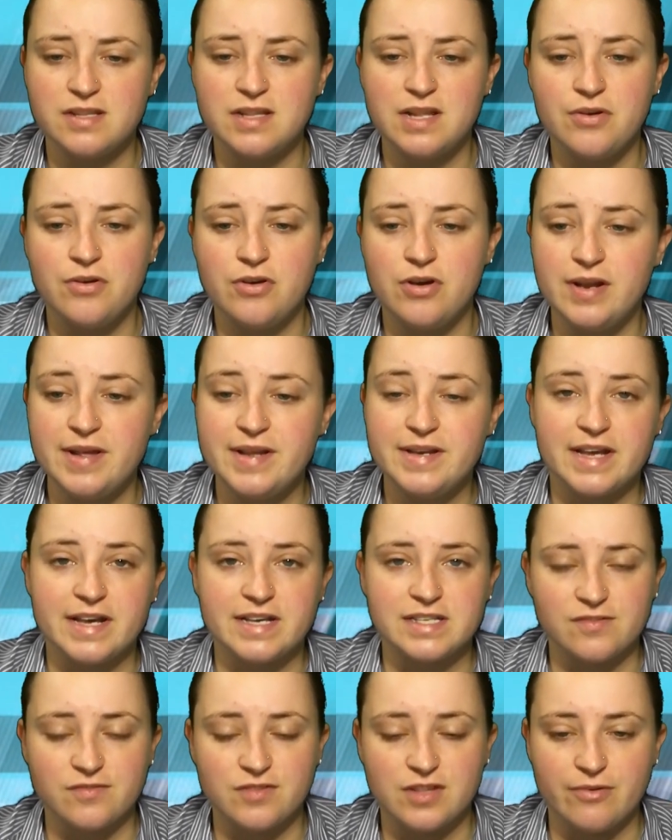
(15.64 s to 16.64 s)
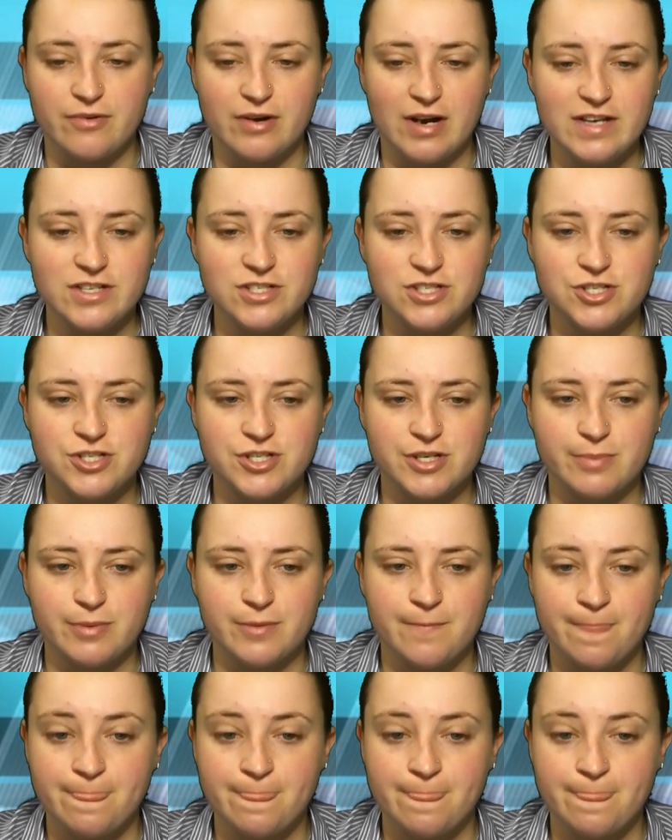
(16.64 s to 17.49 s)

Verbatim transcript: in the early days of their relationship.